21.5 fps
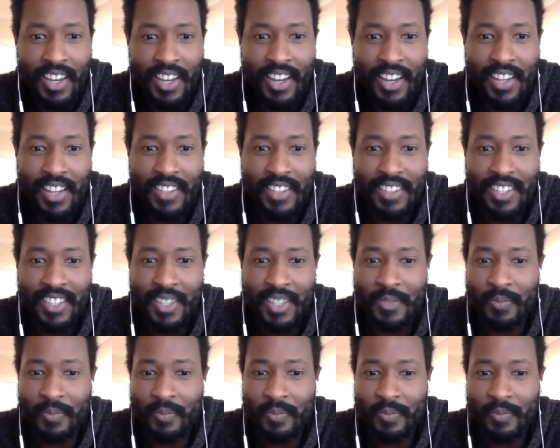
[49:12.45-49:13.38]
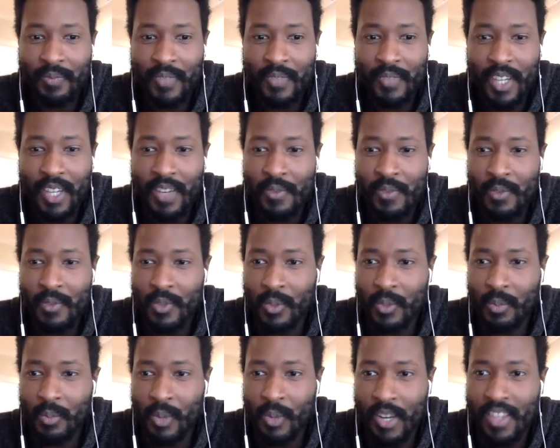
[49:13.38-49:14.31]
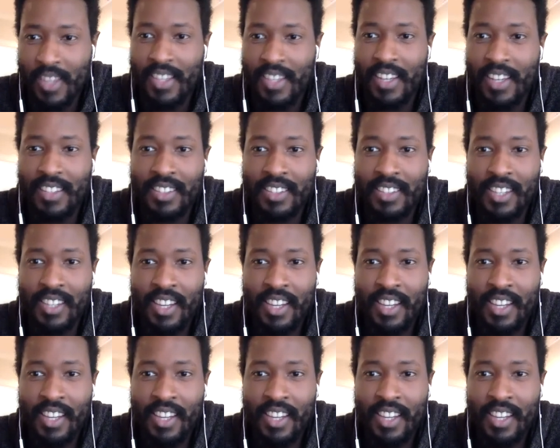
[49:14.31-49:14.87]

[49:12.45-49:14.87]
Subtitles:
And we just pray that